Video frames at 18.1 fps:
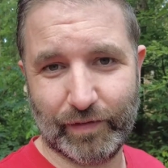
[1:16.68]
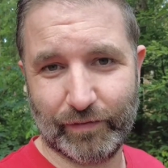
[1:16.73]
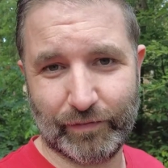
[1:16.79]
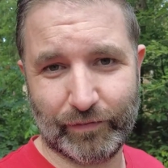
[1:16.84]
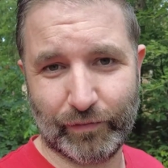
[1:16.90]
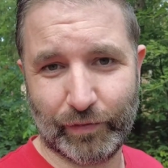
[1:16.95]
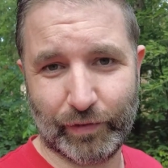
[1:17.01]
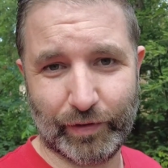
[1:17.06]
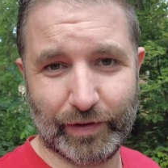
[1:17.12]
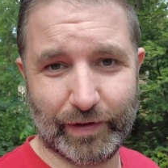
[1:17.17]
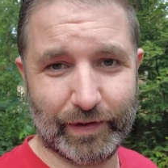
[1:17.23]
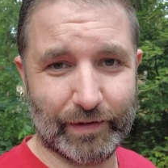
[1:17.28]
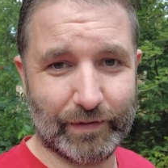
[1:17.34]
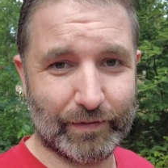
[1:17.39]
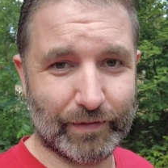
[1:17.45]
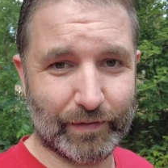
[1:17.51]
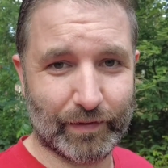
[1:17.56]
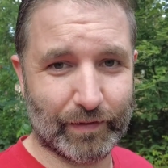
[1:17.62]
for
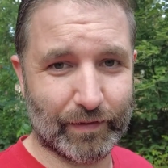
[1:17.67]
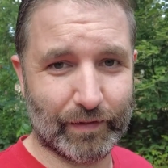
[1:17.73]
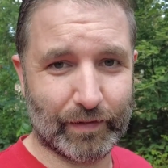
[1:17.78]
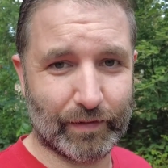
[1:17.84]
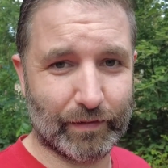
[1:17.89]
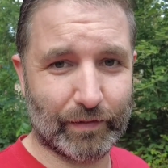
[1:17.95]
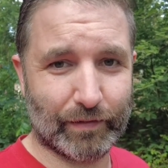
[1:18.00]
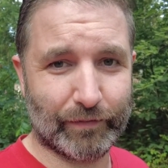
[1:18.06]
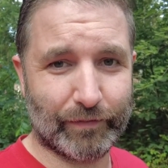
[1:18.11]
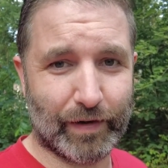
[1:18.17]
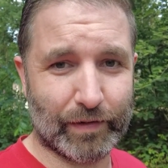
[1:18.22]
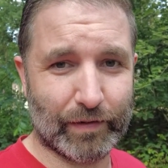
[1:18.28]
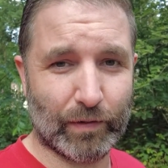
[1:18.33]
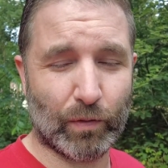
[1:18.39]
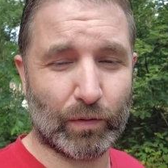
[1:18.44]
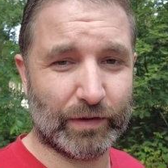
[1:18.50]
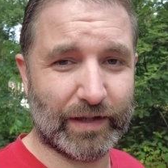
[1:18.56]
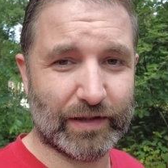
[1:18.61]
a
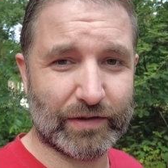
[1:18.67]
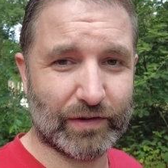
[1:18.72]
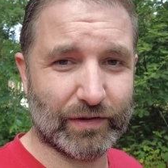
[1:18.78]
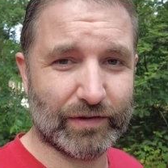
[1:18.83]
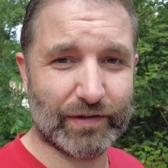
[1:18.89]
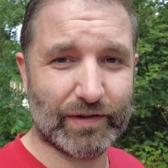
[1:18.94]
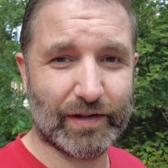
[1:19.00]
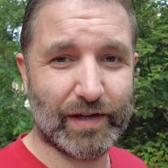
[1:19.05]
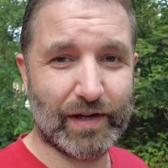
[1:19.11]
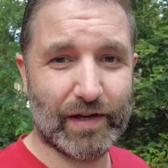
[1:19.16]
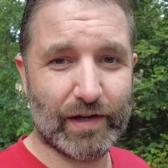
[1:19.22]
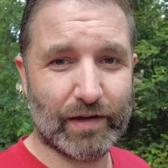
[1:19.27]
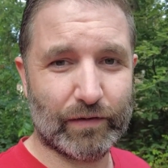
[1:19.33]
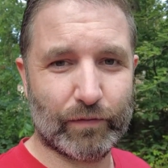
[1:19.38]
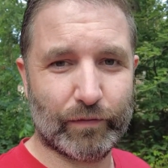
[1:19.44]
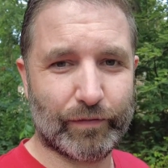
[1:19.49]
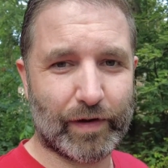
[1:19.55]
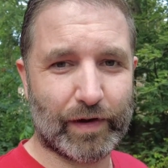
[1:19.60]
very long distance
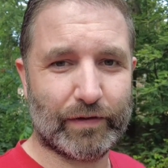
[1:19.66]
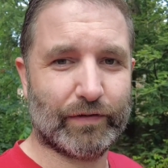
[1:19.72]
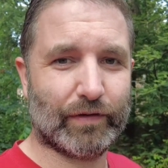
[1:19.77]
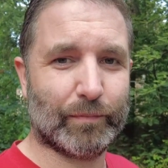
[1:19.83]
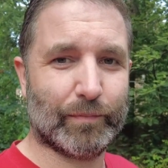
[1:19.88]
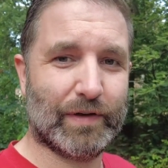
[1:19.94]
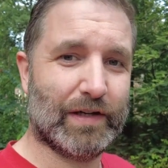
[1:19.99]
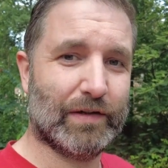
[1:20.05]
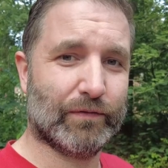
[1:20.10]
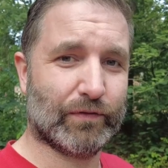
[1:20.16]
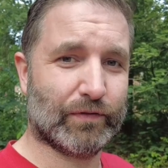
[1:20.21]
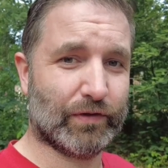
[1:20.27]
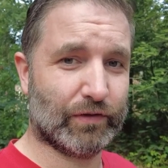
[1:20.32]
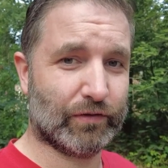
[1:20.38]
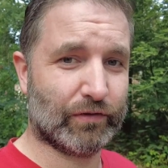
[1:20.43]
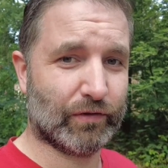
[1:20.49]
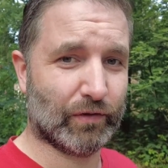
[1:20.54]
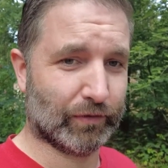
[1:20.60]
to find some
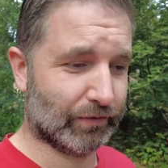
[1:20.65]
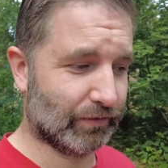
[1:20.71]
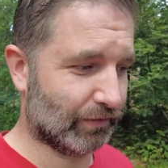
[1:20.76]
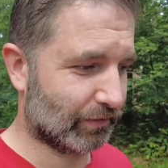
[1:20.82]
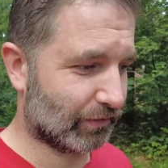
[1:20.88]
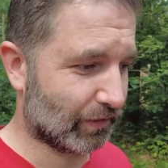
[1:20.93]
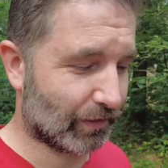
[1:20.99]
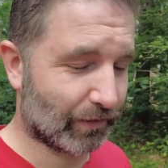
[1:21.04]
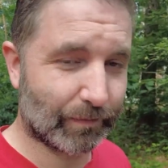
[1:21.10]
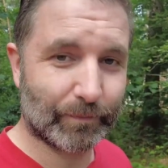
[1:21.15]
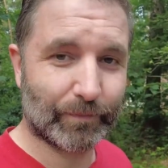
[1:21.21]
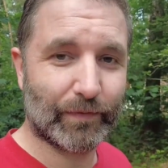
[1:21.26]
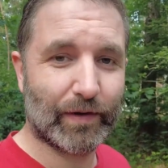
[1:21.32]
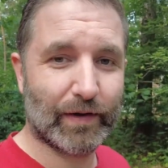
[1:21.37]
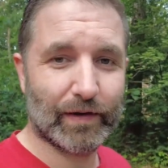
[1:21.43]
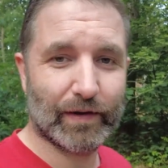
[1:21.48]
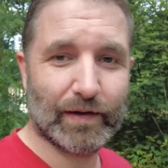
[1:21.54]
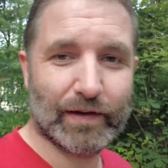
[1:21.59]
interesting shots. So
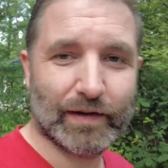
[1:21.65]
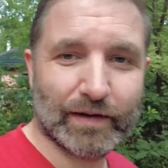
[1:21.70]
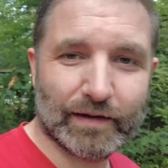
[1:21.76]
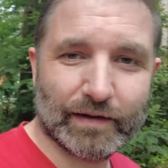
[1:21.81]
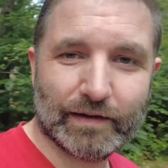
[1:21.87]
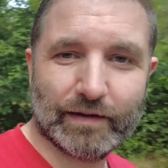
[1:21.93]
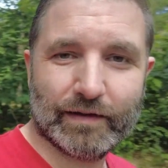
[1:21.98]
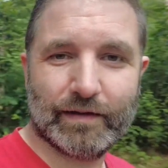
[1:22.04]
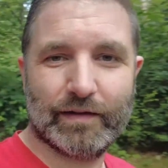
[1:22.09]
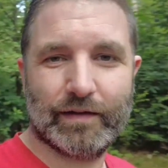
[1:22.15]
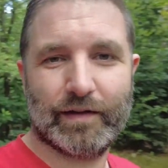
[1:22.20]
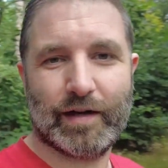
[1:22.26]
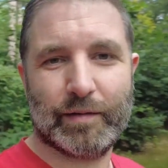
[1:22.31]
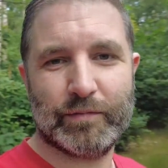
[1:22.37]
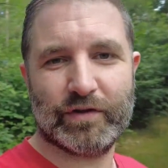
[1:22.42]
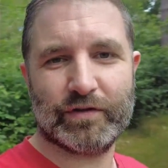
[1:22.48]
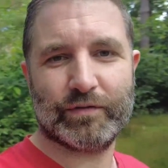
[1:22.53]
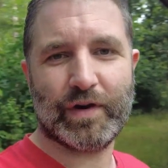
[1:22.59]

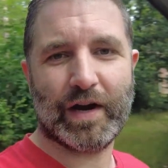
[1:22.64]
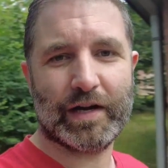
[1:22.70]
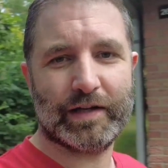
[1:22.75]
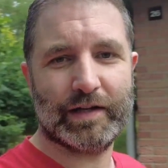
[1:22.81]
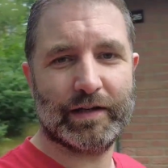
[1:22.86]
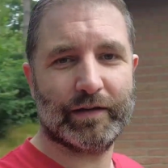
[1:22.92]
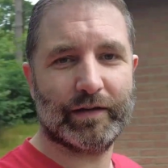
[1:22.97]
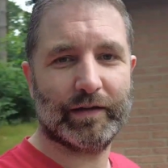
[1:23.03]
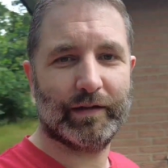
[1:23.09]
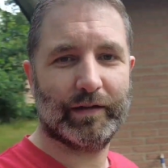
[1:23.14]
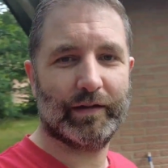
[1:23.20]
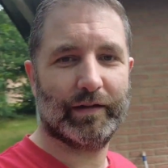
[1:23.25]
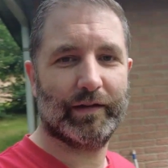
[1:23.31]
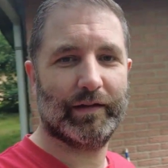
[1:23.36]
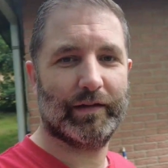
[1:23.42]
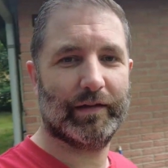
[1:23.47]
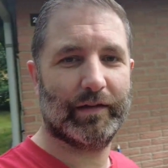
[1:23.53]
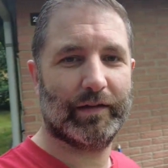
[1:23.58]
I'm just right here
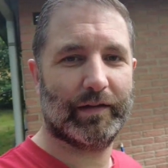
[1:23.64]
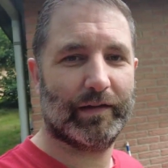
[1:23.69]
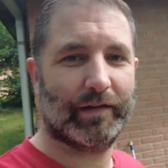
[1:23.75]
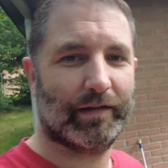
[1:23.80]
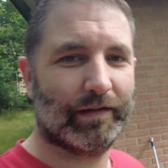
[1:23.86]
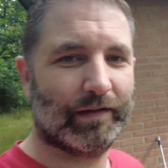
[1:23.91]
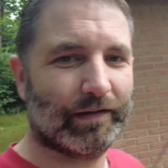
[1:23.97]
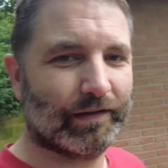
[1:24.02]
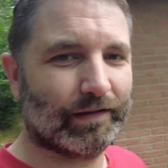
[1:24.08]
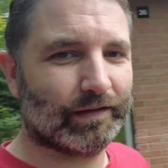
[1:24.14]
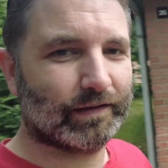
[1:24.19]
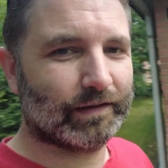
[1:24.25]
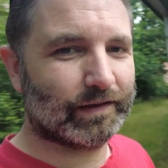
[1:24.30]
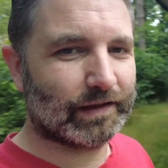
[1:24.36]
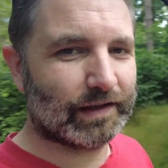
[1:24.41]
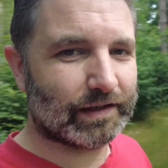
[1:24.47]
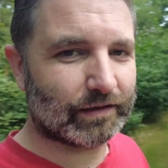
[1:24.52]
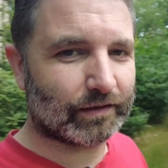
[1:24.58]

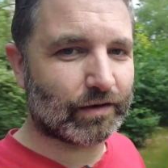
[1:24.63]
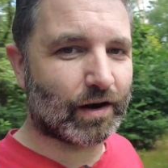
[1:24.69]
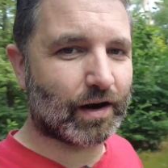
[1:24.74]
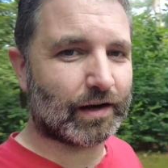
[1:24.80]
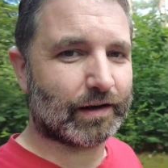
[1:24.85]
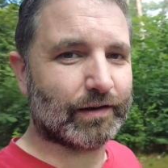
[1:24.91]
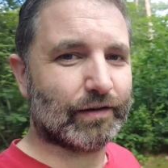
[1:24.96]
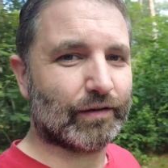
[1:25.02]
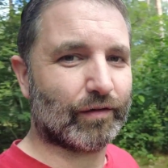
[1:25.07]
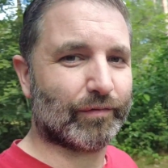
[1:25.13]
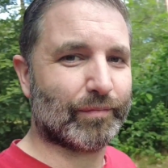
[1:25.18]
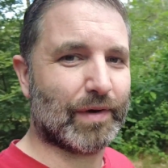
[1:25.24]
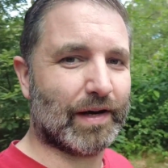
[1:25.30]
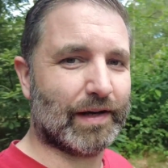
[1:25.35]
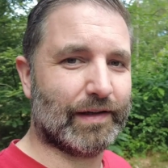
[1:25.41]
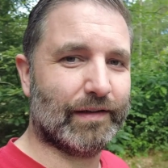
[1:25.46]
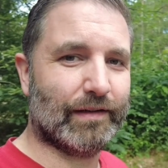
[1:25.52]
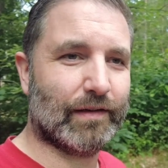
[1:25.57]
in the garden of
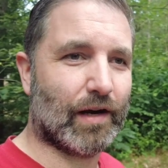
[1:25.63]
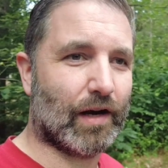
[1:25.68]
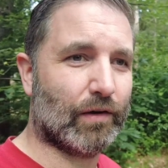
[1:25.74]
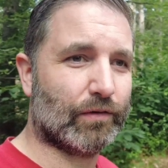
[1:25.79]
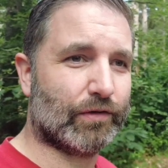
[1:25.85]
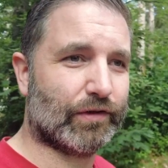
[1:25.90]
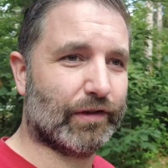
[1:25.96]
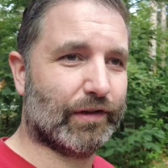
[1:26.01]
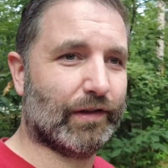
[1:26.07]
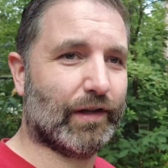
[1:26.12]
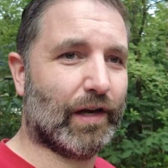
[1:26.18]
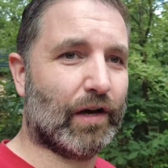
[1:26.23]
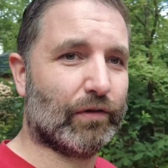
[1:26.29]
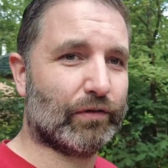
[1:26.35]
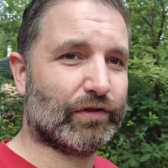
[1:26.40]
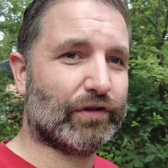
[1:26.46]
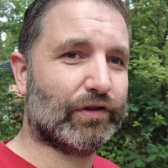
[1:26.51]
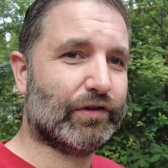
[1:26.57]
my house, and the
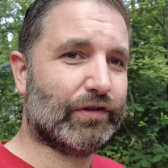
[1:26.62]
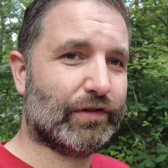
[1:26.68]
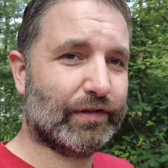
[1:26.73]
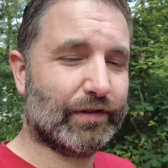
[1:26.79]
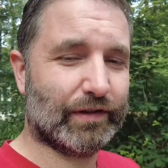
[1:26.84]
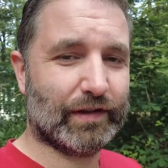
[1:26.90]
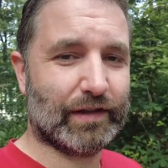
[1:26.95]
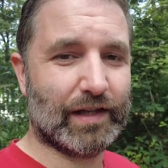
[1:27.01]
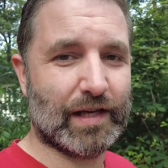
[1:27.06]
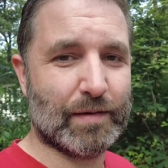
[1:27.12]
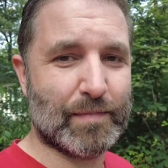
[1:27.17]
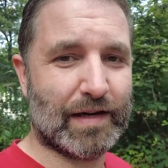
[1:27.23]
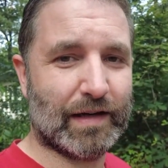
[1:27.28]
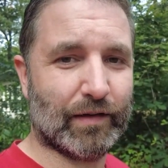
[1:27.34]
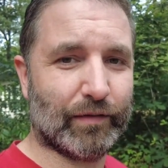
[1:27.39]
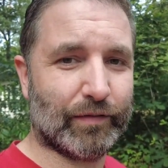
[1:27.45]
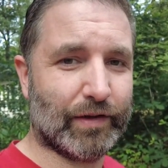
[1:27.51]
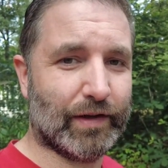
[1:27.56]
house is in the
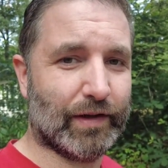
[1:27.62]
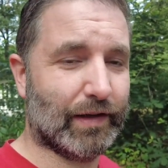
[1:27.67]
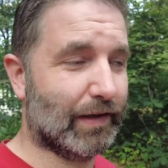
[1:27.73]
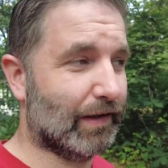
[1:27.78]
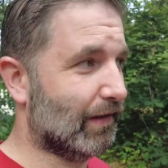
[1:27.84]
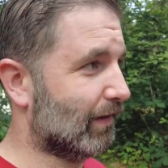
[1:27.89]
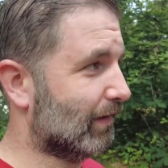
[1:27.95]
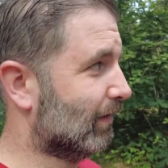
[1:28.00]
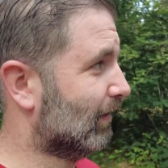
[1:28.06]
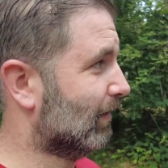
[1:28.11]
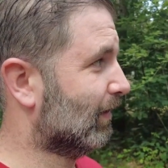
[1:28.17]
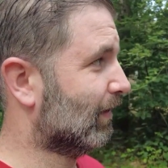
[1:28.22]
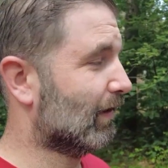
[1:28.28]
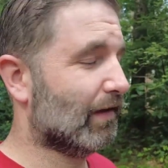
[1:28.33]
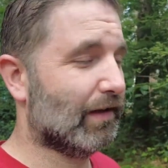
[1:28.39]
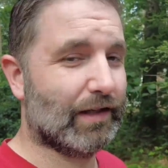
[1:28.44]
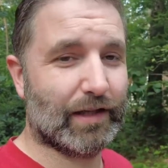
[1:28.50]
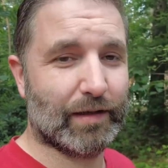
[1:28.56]
middle of
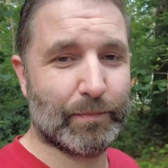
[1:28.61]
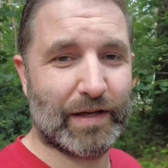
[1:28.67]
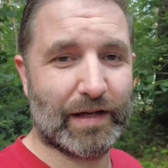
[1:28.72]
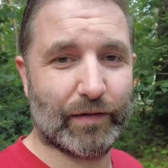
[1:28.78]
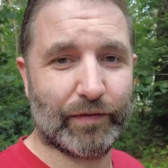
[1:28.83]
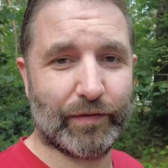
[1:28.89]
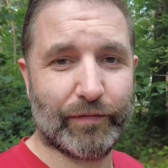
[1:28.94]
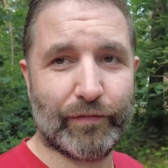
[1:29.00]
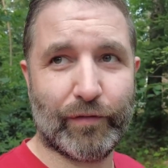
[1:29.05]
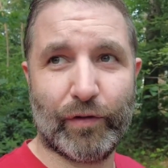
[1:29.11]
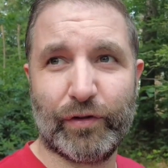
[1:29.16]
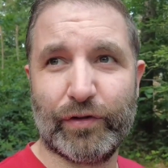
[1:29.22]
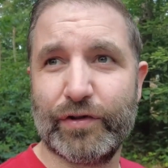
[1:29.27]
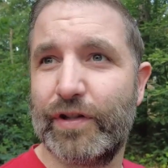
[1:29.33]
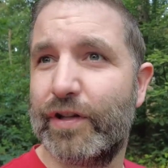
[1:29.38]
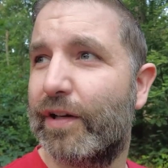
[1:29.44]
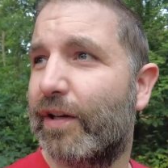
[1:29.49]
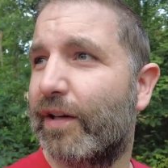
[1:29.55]
the
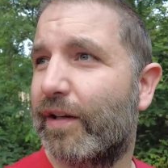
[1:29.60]
forest.